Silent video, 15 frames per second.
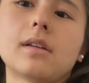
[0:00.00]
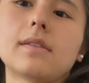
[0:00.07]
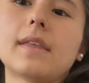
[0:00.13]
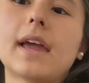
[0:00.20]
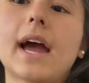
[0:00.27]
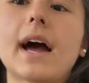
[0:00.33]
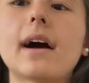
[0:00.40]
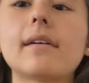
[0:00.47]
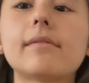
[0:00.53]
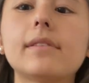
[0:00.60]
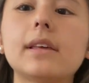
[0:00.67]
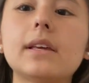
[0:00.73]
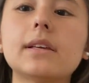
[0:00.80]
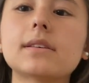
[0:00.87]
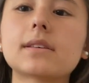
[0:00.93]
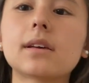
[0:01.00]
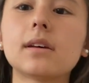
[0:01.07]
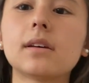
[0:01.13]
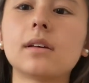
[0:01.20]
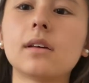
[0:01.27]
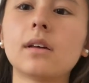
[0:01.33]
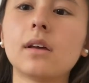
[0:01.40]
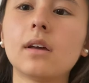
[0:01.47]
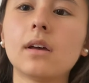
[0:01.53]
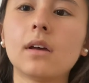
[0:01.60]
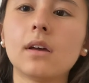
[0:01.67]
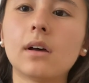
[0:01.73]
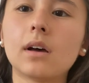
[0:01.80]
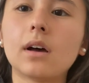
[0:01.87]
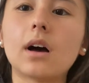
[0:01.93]
They have these
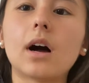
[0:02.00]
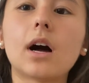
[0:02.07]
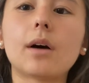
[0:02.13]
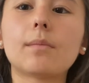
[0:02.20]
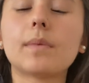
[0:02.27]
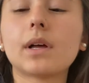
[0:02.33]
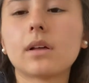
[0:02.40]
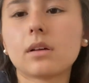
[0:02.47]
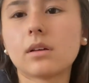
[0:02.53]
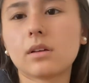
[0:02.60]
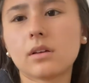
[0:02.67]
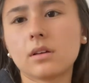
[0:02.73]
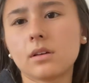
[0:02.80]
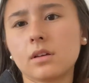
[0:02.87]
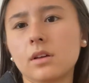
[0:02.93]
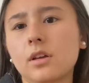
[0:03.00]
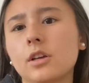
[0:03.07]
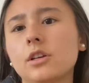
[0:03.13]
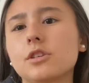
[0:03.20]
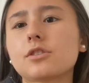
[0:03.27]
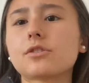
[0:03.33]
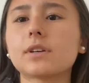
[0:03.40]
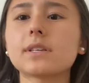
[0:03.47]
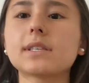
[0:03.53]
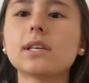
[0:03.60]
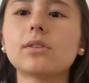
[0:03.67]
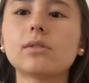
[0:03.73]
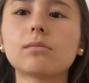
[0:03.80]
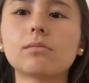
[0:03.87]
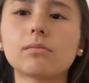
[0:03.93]
um, strings that you
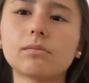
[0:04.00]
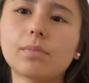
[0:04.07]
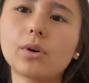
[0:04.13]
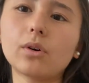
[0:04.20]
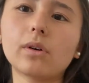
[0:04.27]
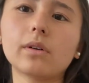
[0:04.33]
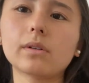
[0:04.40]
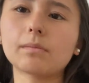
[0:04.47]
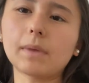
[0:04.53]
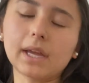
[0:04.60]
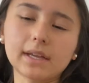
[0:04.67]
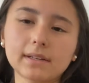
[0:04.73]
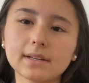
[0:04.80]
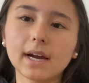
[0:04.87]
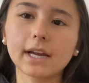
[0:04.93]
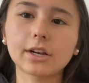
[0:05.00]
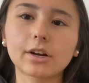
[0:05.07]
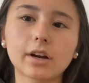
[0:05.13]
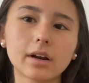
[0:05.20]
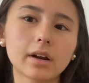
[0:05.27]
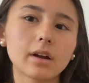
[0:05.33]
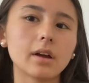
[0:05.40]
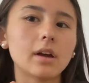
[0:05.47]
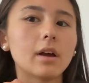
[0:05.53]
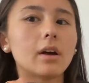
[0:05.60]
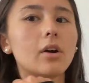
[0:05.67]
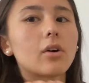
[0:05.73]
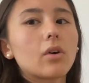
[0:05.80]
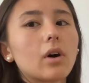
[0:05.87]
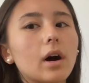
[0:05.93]
can pull to make it tighter.
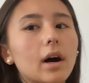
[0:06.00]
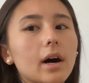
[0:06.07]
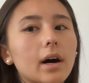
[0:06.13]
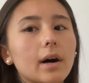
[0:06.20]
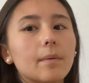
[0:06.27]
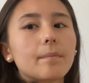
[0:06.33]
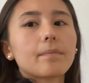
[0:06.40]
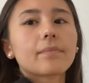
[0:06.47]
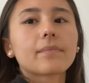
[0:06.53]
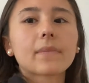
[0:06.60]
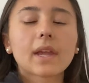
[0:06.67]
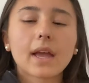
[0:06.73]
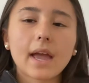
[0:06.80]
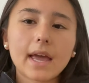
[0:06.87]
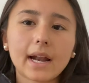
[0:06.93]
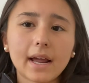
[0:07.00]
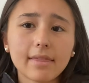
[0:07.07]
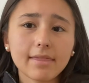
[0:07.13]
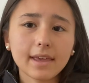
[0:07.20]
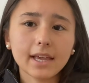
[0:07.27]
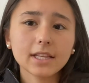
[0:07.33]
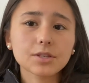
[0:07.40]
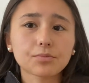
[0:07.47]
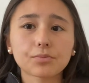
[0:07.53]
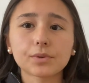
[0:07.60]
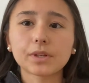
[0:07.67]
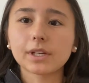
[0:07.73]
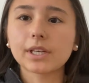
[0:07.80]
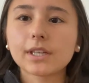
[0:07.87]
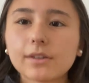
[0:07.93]
Um, and I think it's
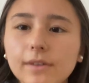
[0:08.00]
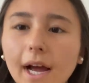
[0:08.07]
really cute.